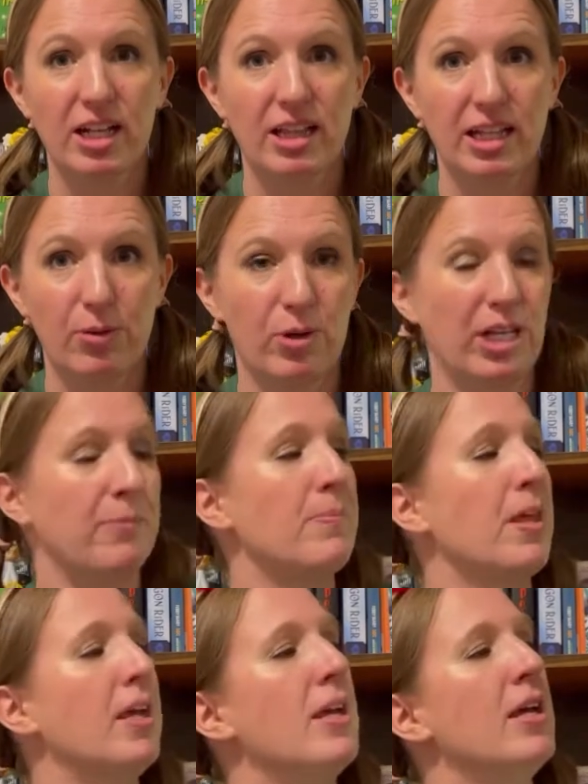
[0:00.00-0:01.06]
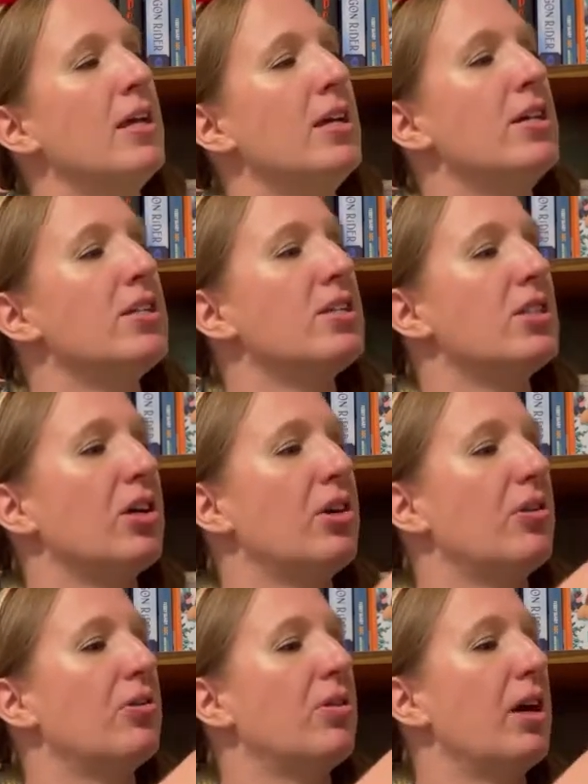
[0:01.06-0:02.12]
Litwin.
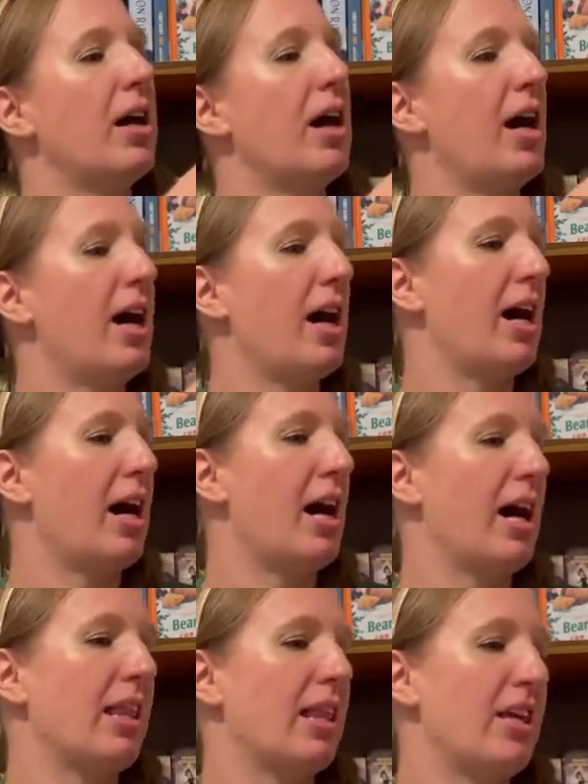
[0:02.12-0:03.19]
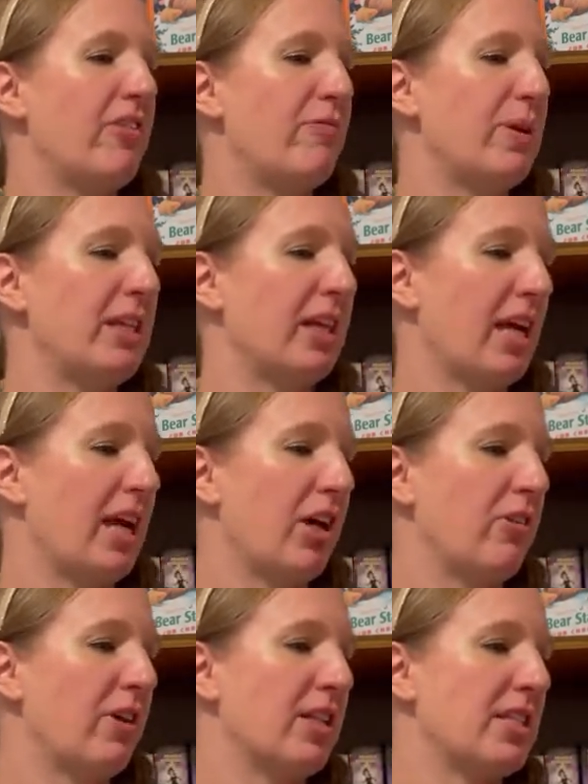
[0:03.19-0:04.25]
So I love Pete the Cat
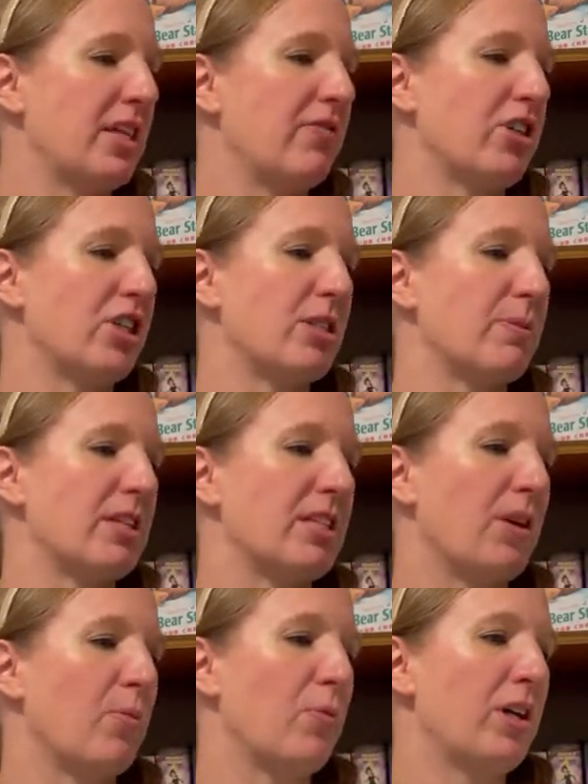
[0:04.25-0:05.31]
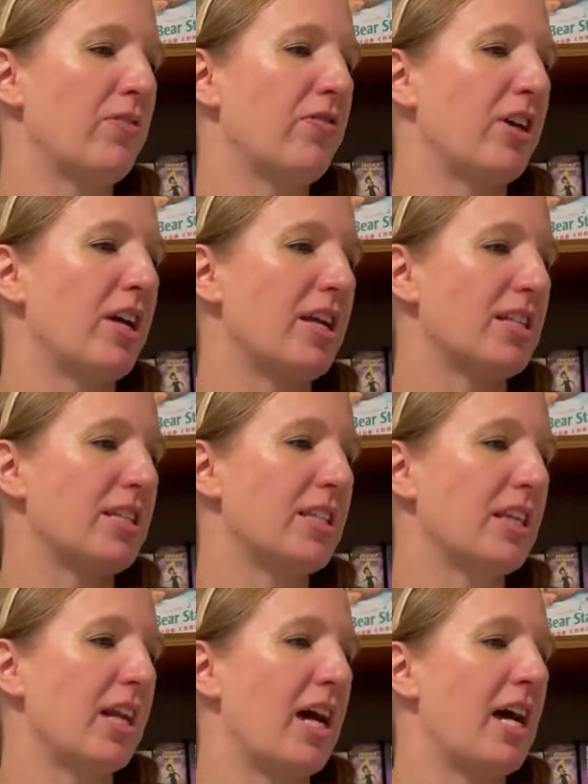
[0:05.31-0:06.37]
going to save Christmas, and one phrase
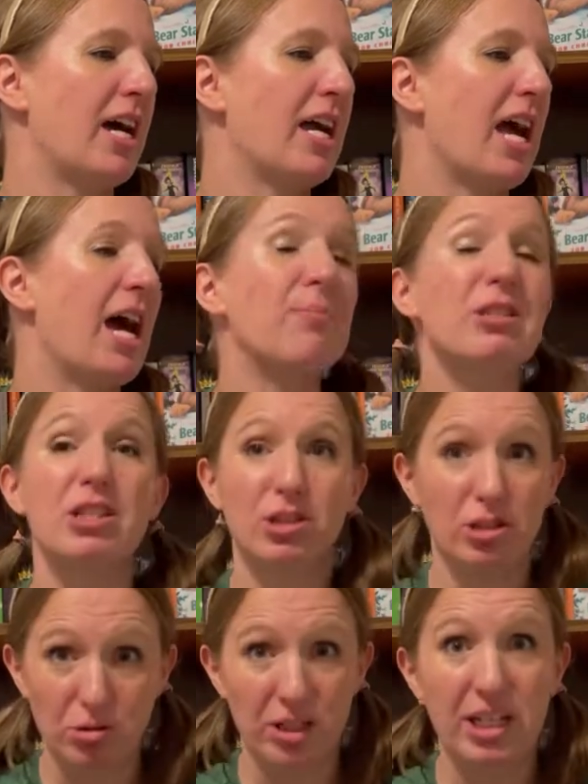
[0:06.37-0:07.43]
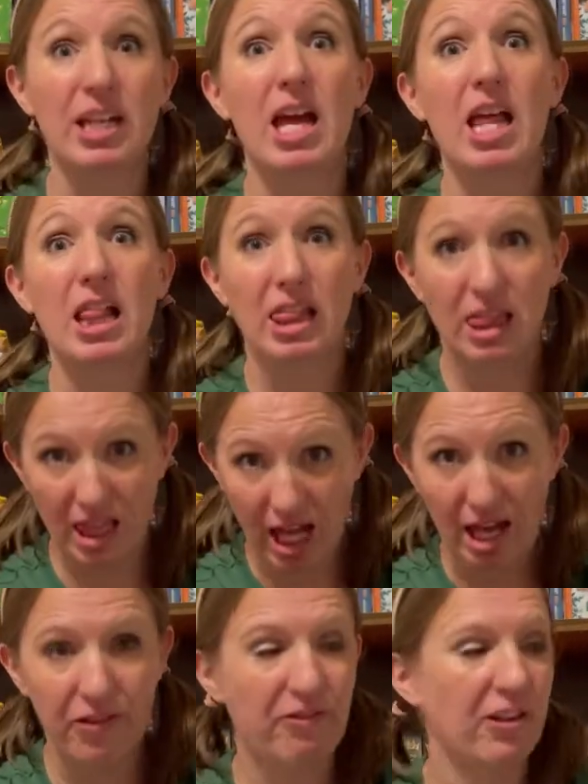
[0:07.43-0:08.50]
that I absolutely
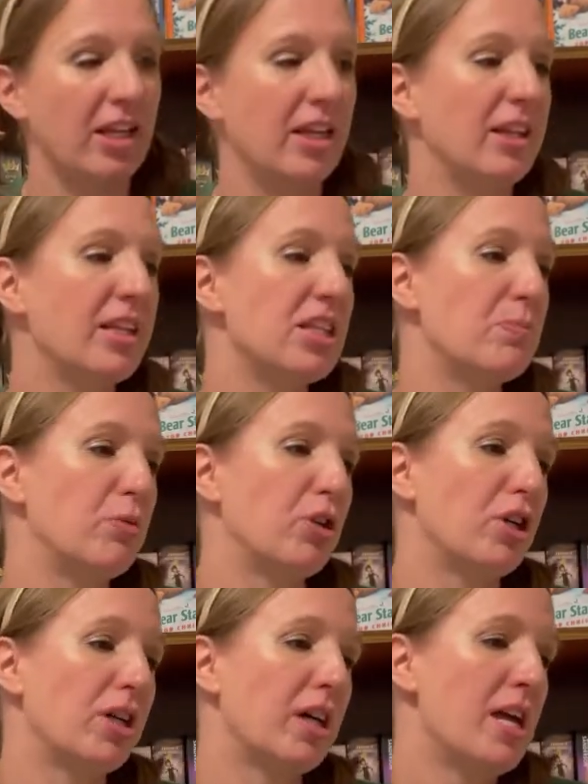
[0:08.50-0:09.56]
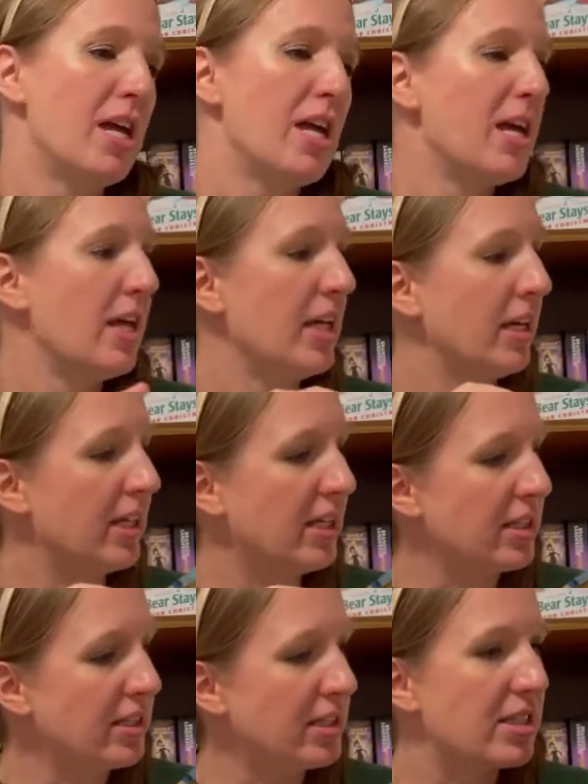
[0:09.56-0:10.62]
love in this book
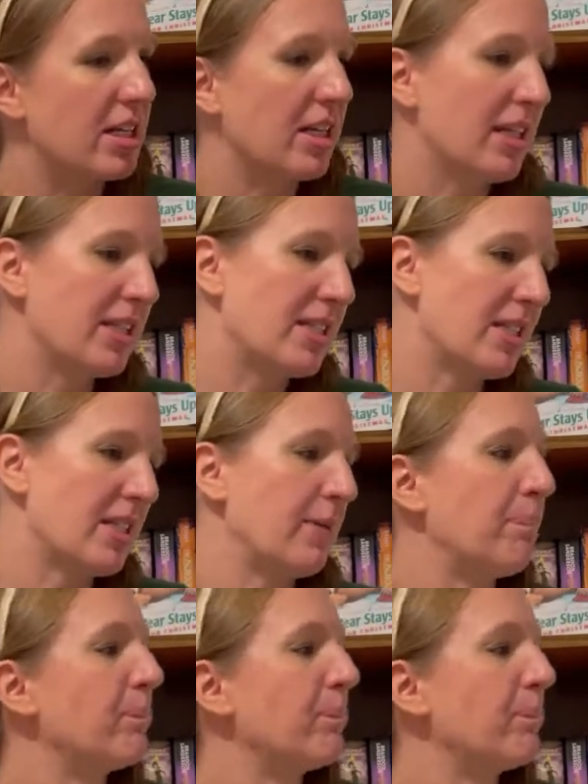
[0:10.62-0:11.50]
is, let's see,